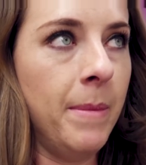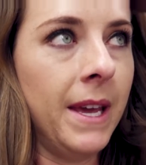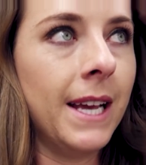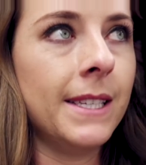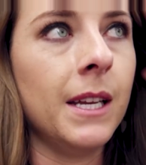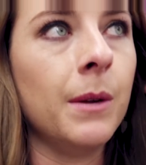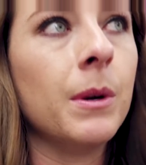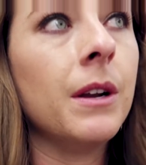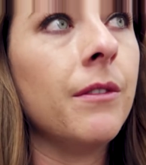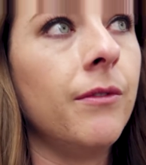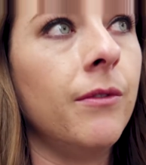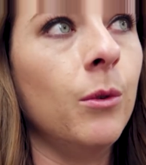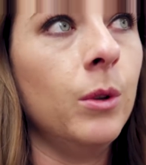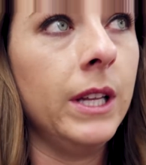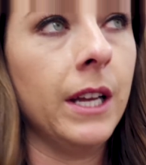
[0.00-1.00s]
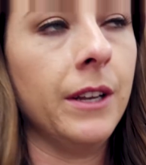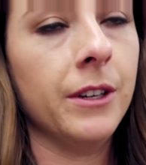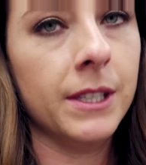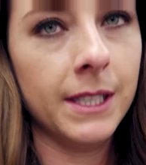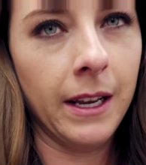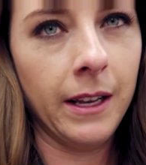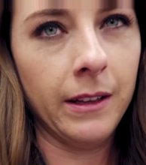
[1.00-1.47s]
because they weren't fully
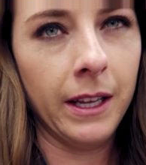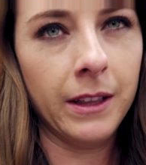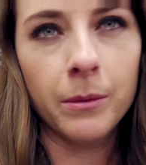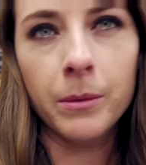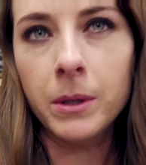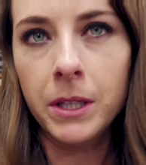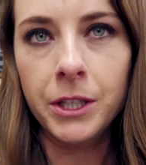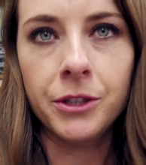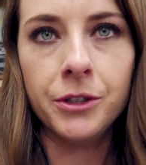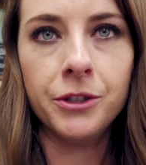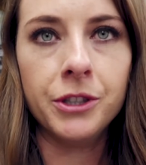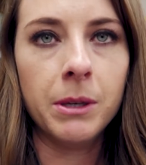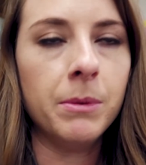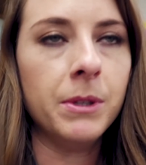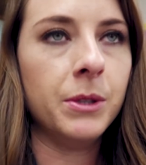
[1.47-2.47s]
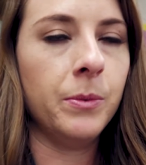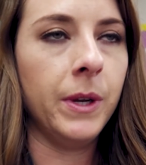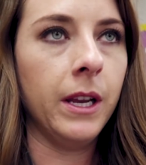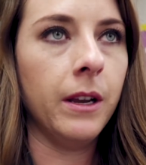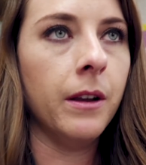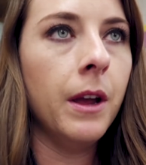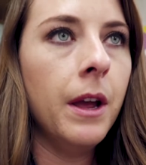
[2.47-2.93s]
understanding like the relationship
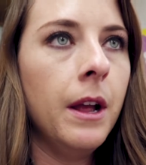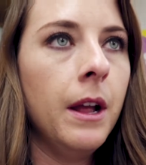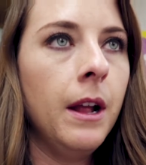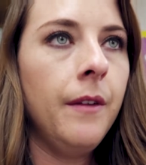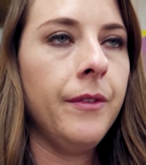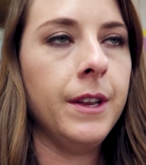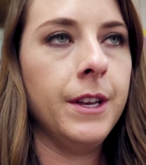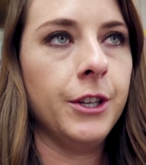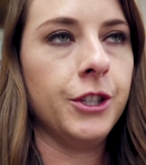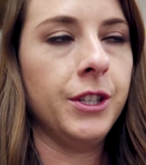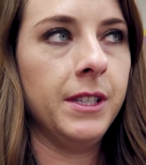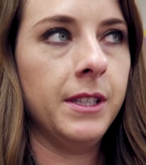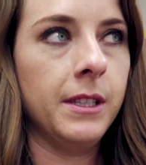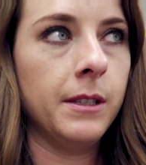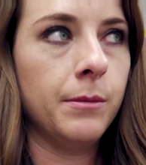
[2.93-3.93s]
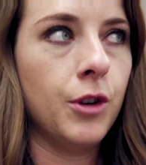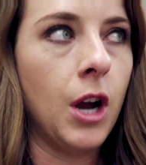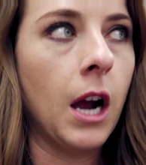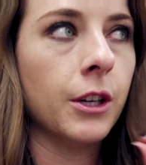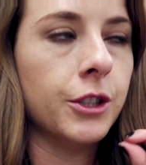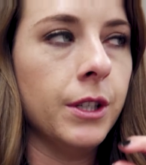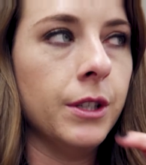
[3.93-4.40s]
between the addition and the
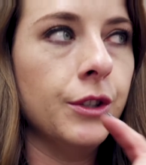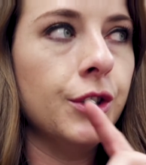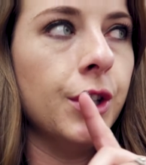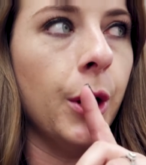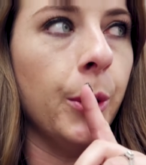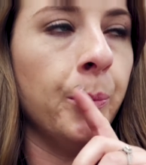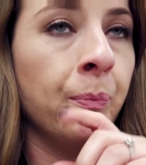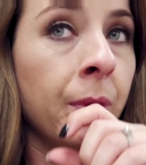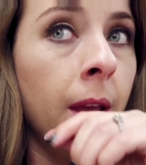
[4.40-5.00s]
subtraction. So